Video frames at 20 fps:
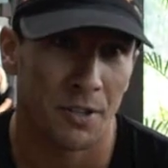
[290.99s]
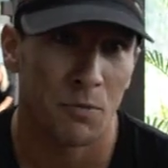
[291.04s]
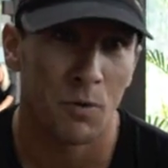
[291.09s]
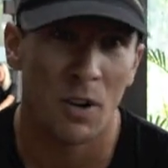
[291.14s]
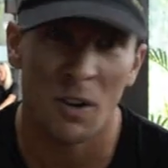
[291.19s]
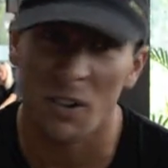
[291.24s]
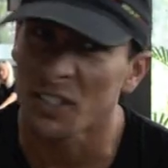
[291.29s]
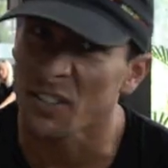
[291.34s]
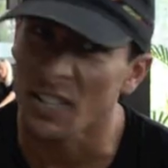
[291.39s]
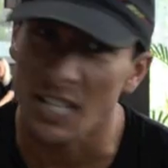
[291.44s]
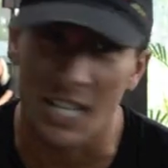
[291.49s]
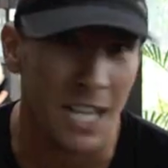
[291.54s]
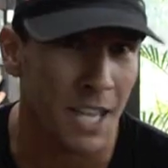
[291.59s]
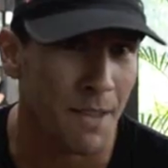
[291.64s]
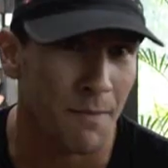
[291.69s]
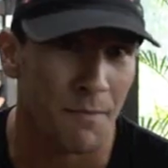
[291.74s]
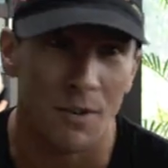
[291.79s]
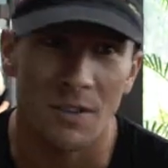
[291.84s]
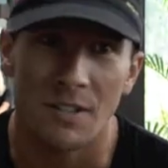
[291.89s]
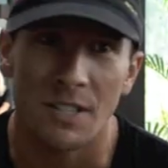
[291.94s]
We're a
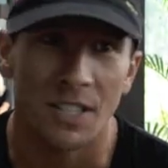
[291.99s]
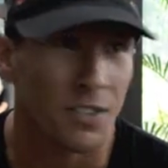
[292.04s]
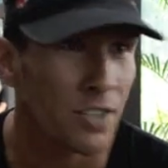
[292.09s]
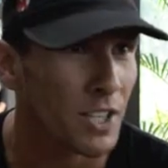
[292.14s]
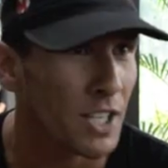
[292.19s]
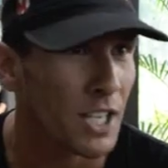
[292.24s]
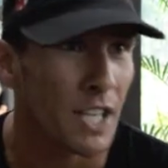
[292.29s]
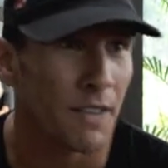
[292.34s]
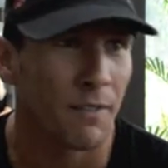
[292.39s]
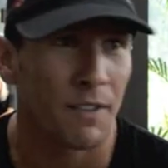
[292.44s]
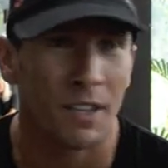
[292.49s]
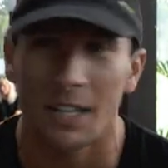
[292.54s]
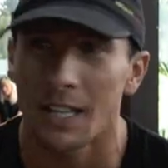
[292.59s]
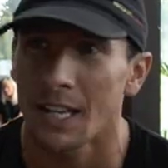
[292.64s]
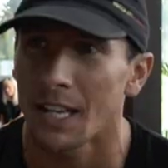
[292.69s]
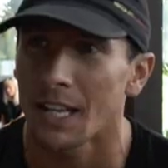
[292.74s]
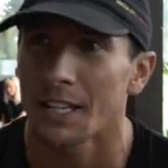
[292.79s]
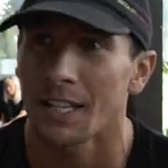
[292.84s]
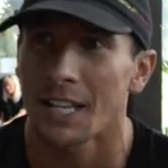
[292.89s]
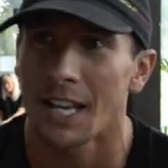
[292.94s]
team,
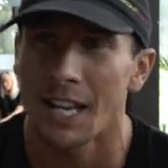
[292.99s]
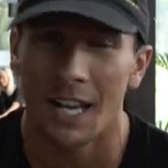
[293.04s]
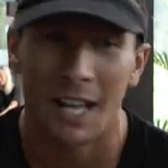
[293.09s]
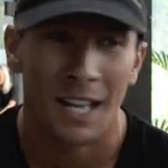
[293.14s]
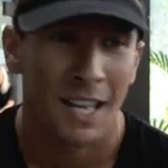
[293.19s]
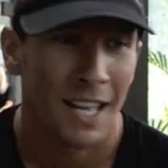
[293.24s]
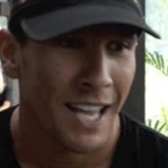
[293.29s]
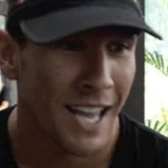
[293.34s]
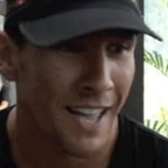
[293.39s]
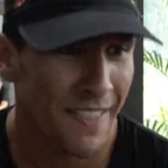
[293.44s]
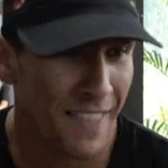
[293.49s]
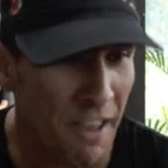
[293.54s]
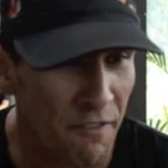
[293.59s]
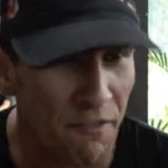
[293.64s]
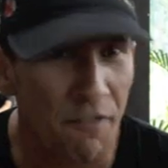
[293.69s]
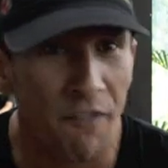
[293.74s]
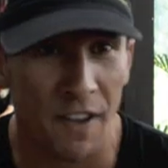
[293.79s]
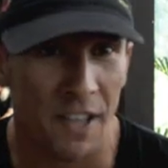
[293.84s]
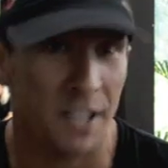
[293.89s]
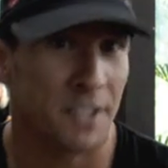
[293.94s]
and that
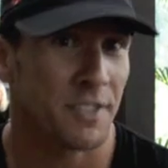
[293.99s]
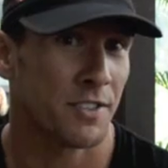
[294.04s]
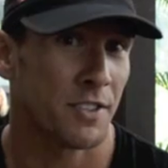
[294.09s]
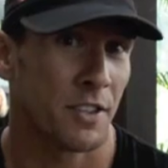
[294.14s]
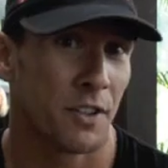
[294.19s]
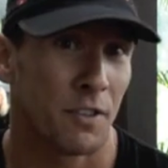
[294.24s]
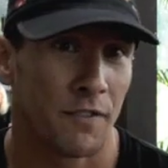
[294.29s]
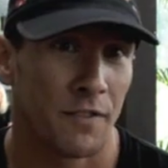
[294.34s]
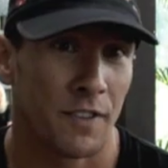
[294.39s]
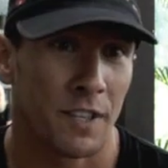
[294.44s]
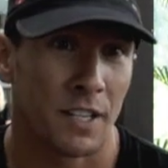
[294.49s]
fed itself.